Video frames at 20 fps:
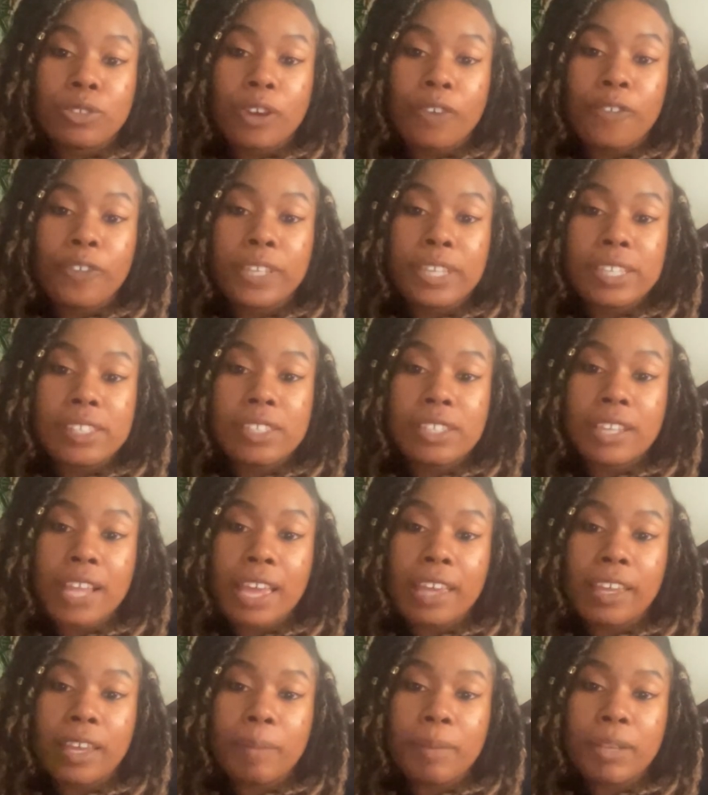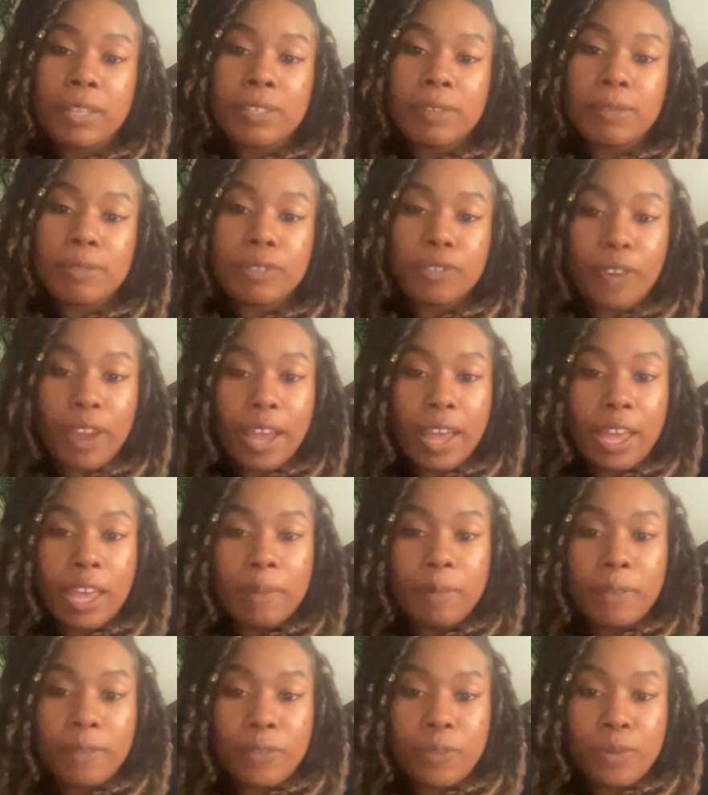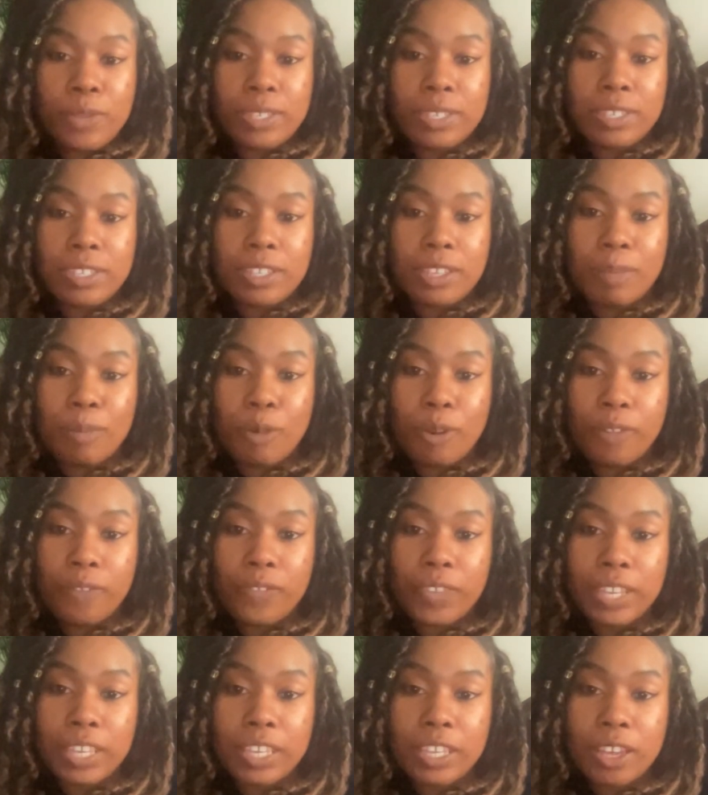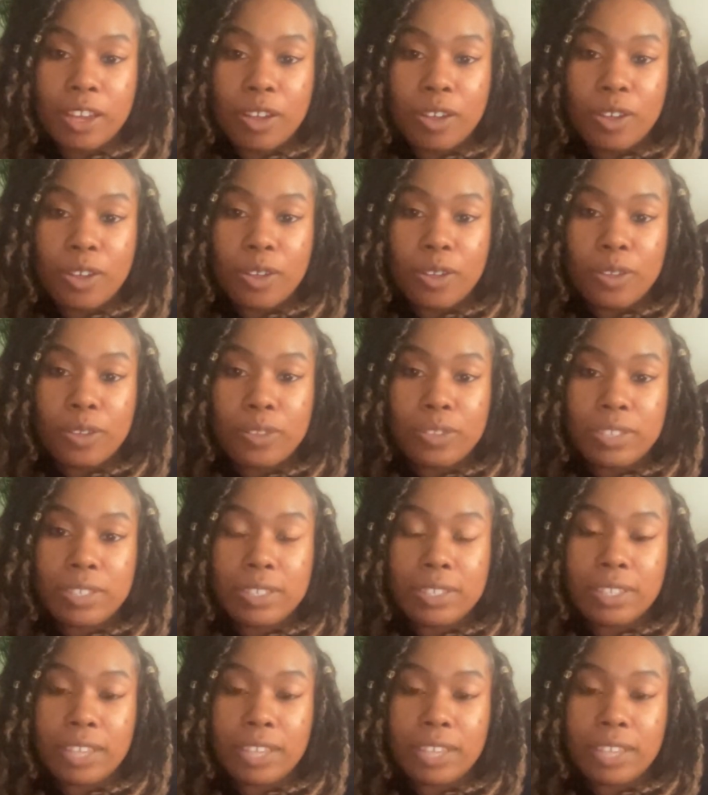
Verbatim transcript: Don't forget to like, comment, and subscribe if you want to see more videos.